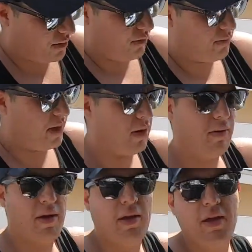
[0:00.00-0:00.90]
new
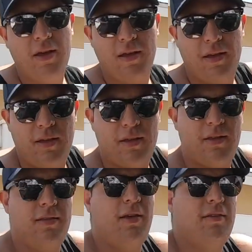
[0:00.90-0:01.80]
battery. They
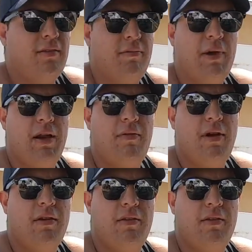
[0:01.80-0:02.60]
tested the battery out.